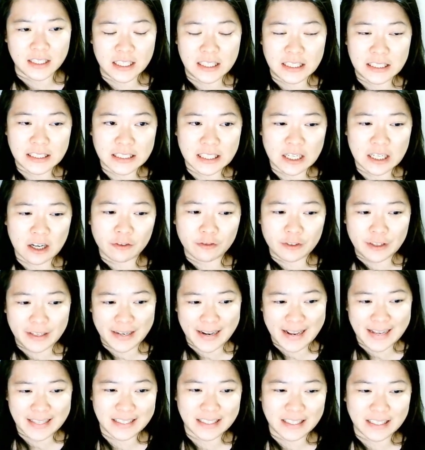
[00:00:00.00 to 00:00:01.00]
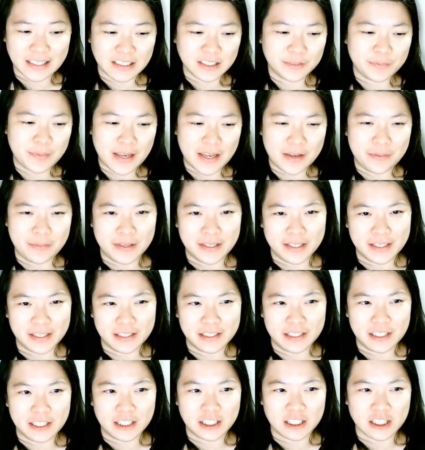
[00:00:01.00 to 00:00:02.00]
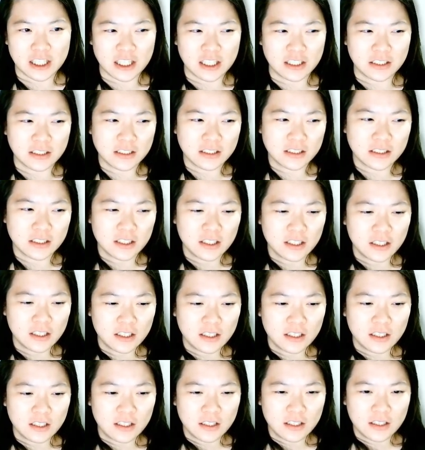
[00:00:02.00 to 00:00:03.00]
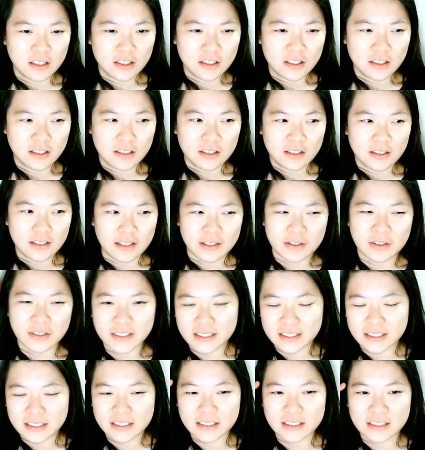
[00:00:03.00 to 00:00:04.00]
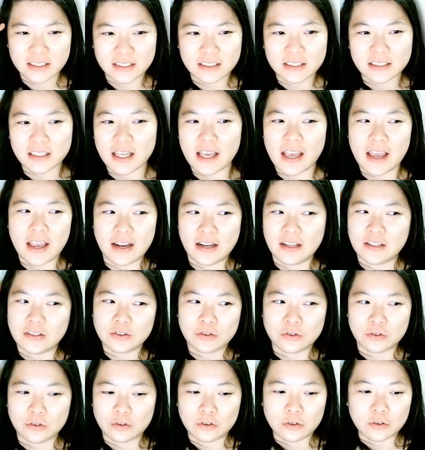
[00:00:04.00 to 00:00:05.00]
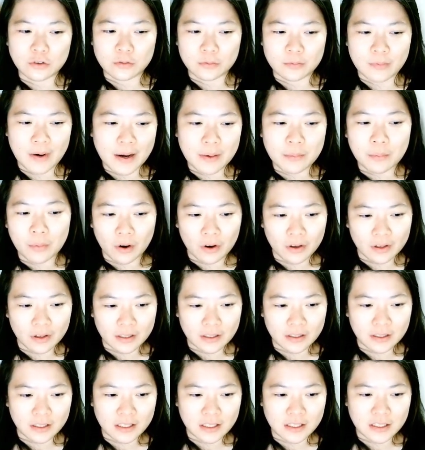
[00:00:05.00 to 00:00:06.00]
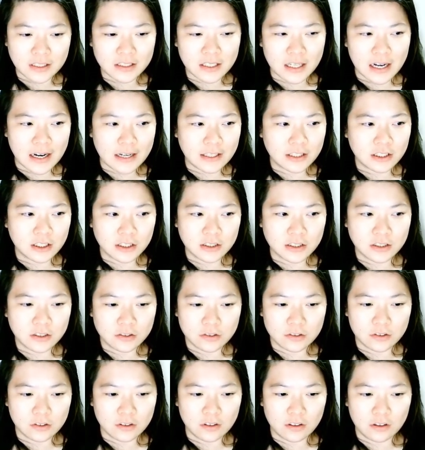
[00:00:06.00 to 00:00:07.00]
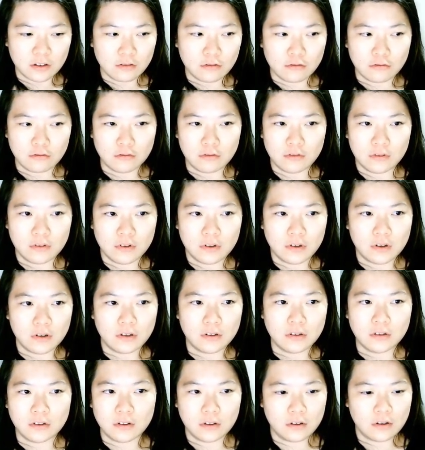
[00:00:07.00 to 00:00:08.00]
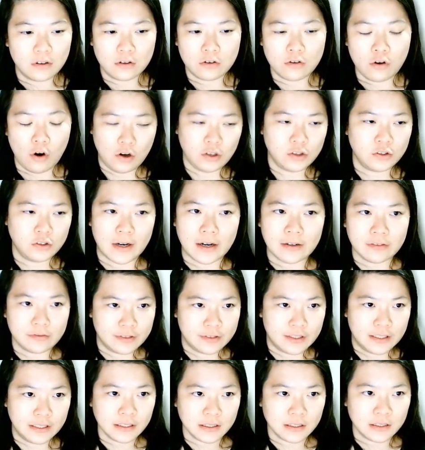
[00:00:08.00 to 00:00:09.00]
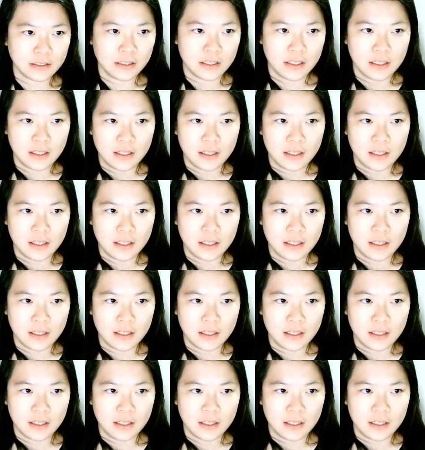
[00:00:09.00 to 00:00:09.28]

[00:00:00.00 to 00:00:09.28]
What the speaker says: instead of finessing the spade immediately, just like, cause this 8 is so mind-boggling, it's like just cross rough first,